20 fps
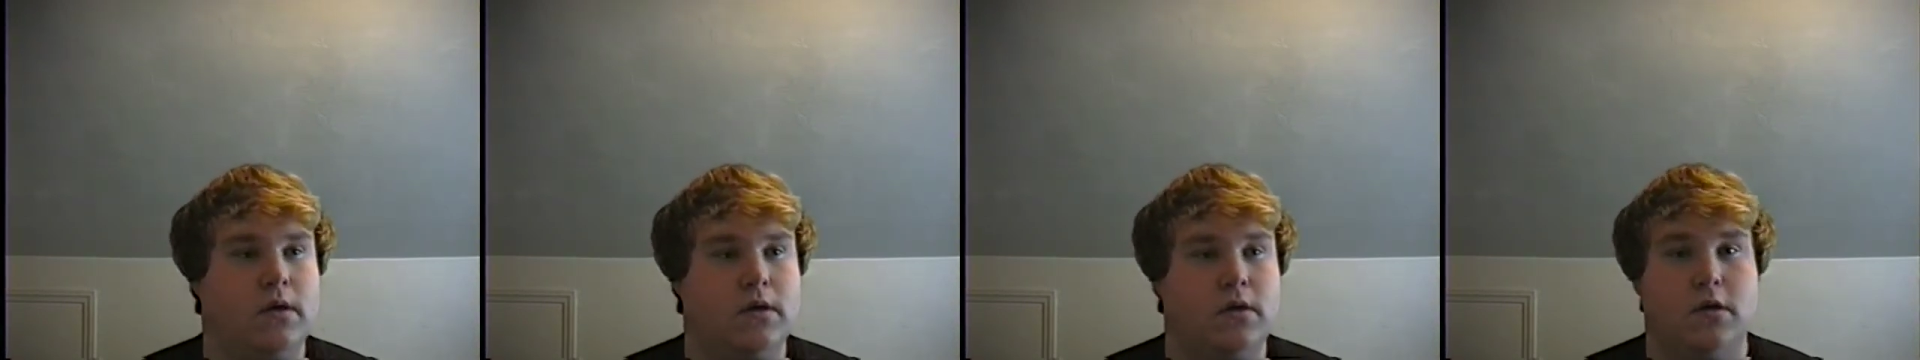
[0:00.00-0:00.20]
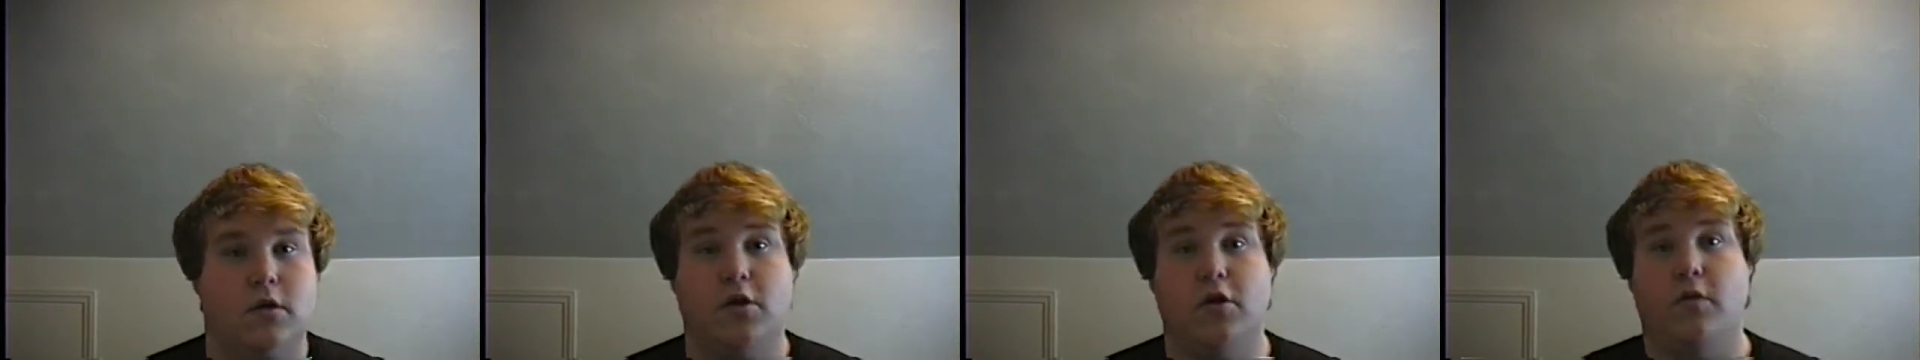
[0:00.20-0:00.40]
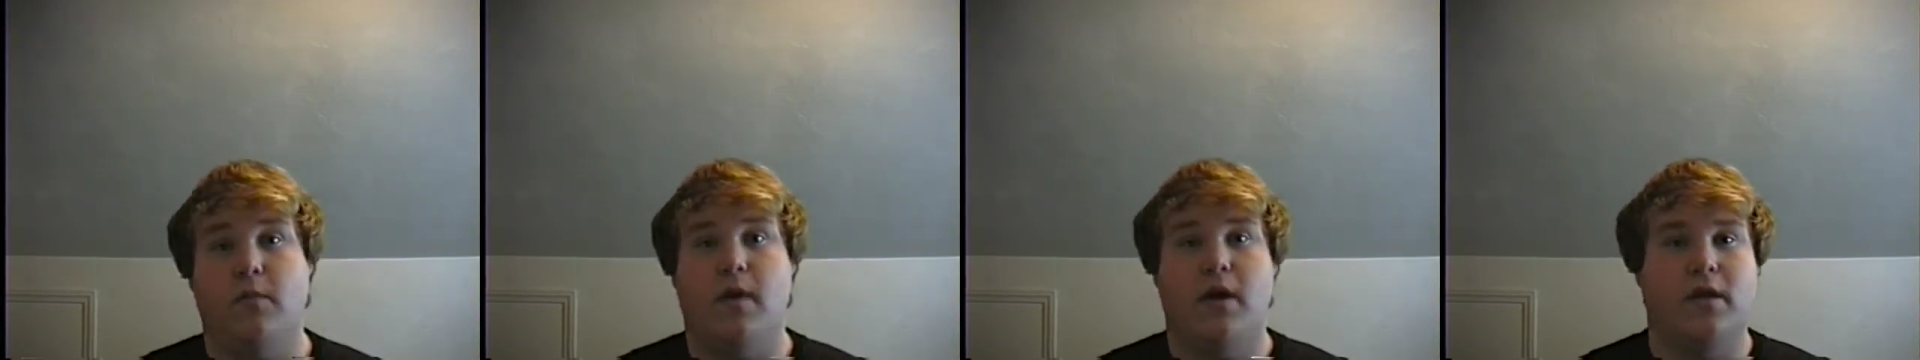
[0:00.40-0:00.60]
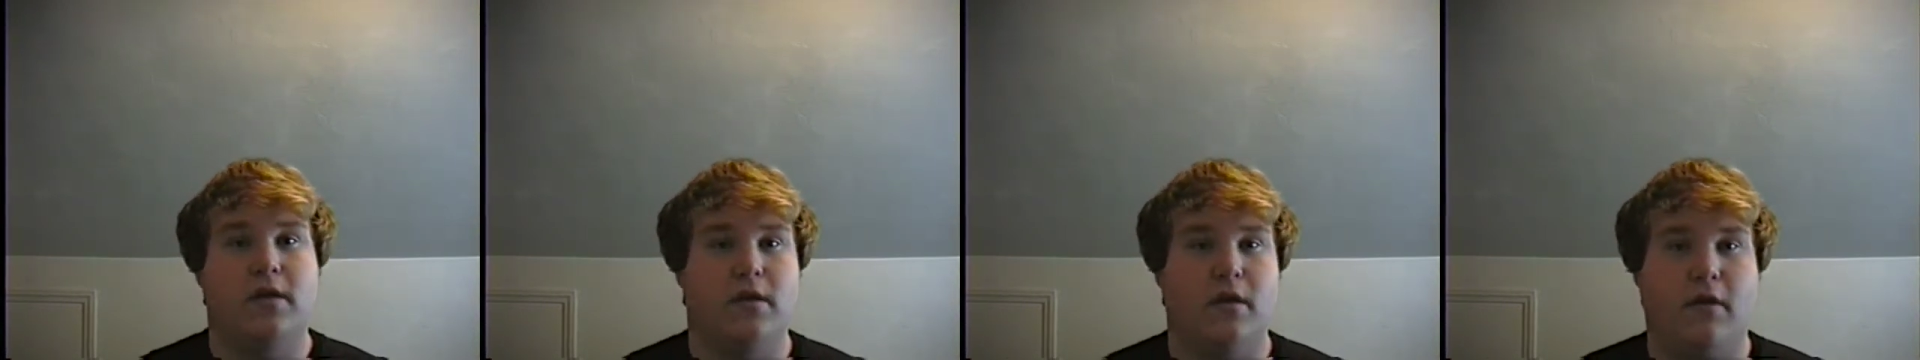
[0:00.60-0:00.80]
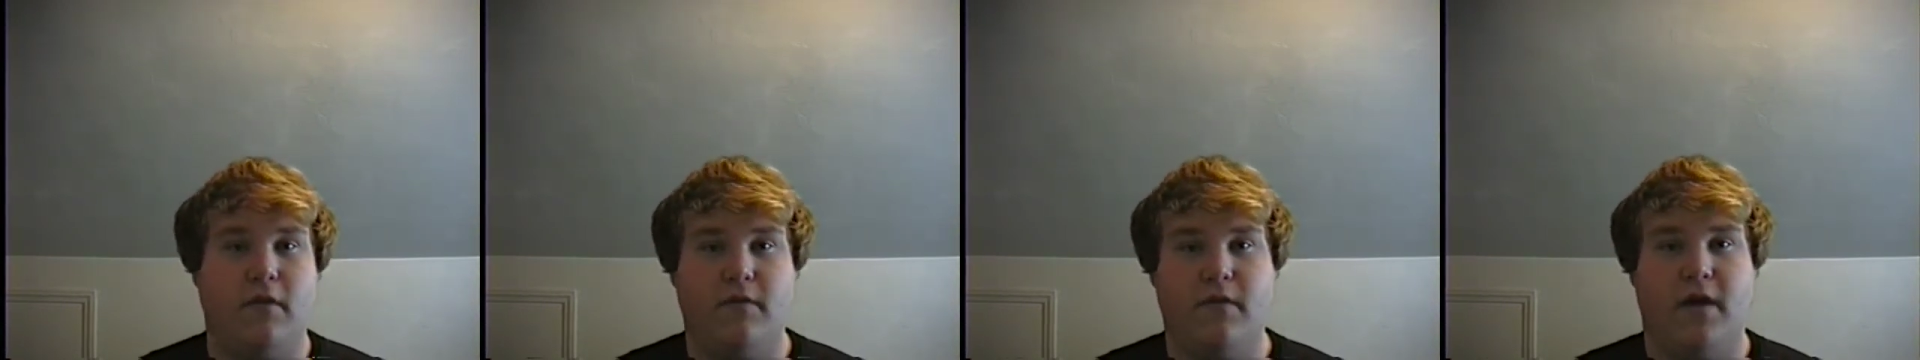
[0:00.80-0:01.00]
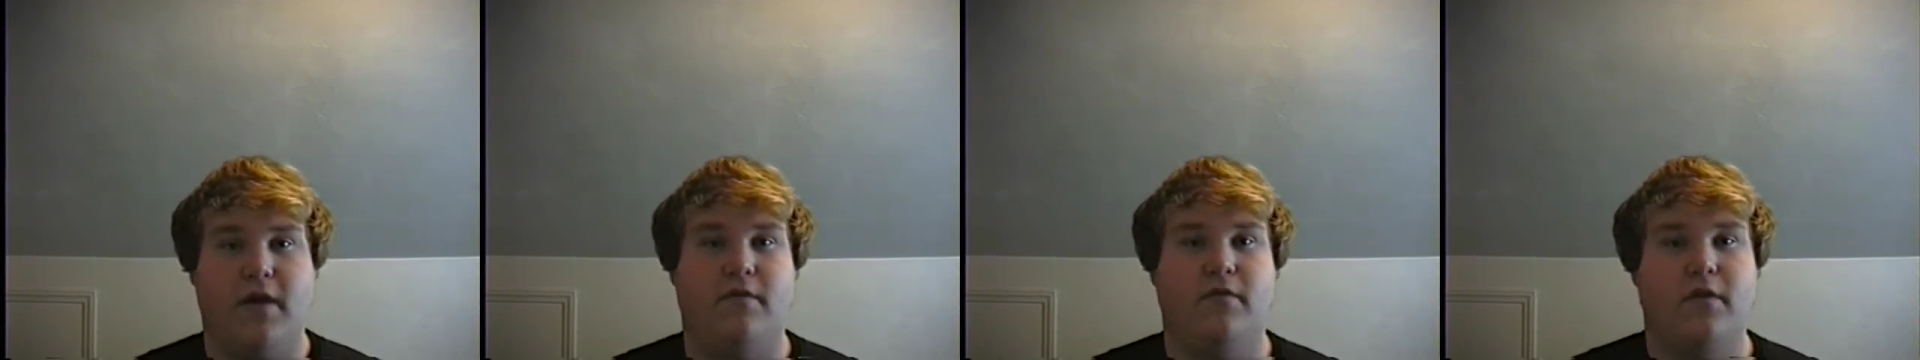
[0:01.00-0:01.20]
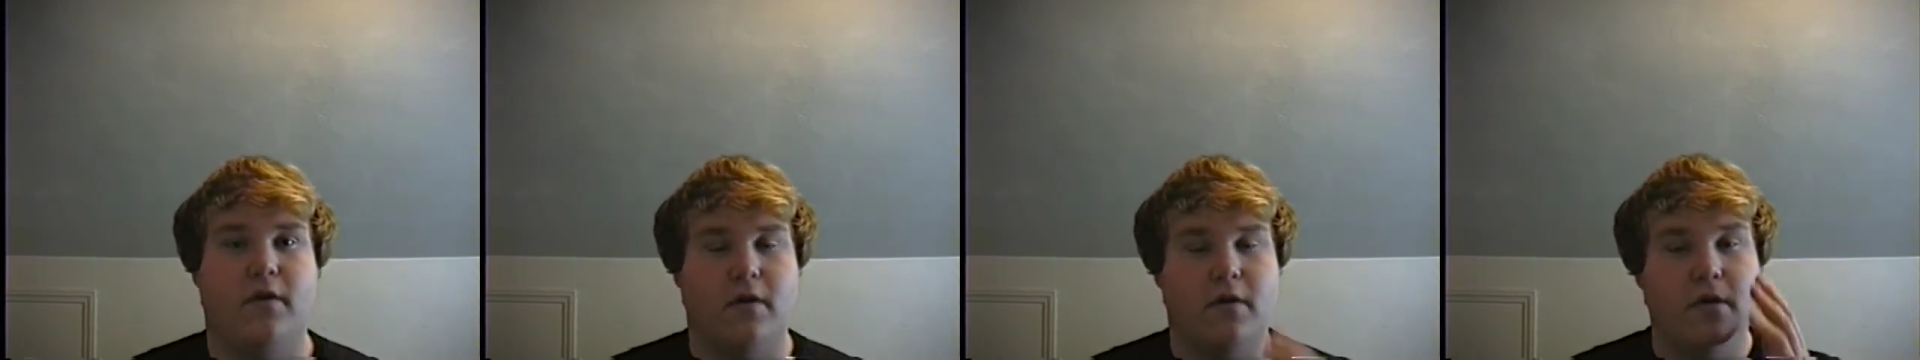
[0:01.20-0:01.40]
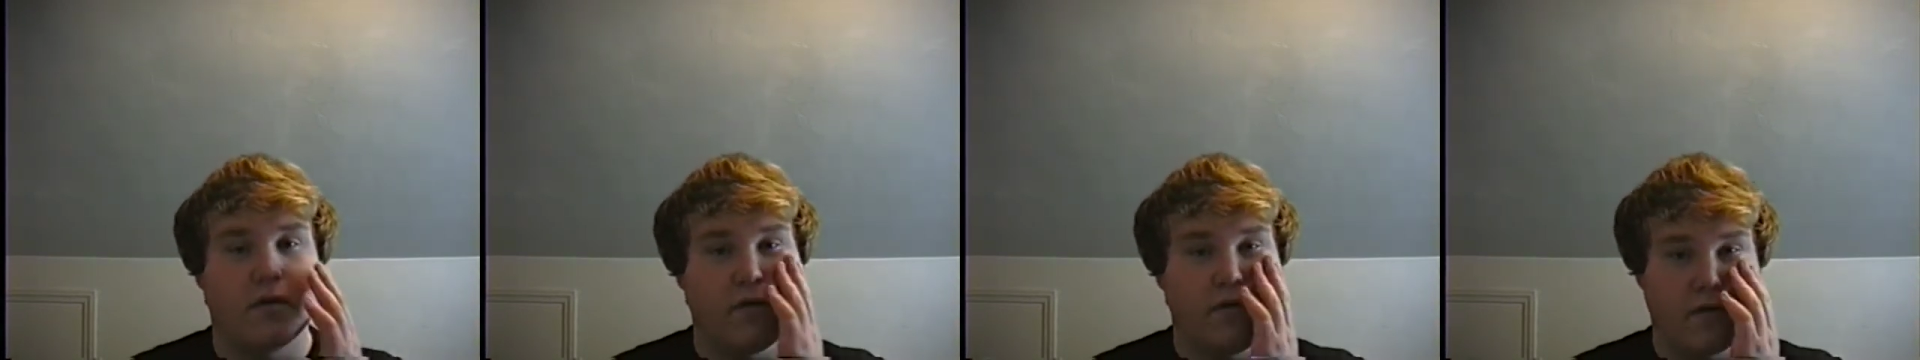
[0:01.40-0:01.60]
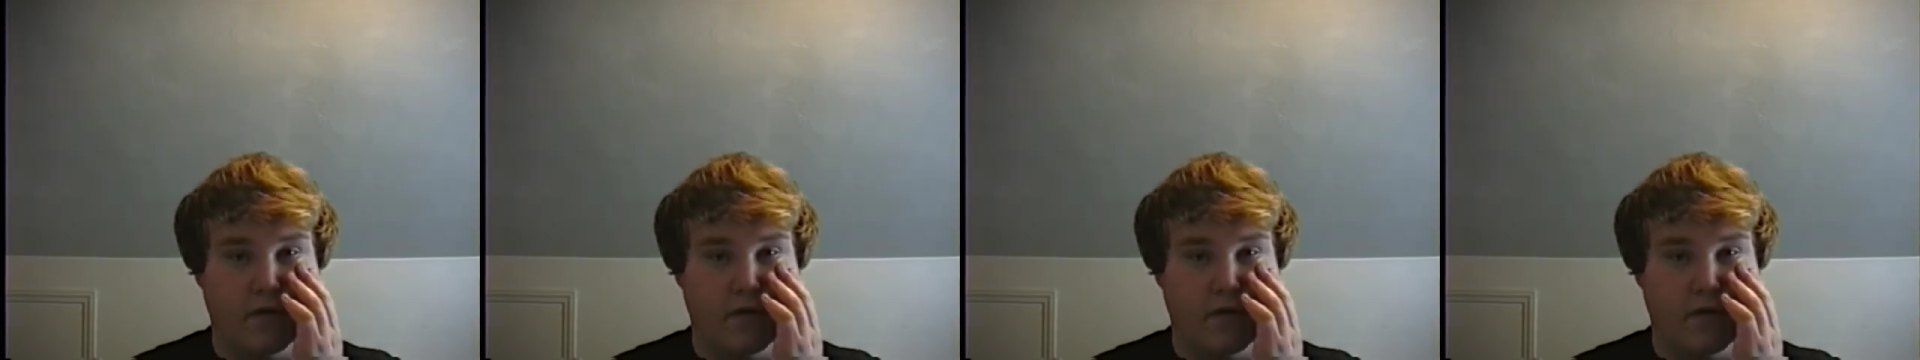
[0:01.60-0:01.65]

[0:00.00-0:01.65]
show myself after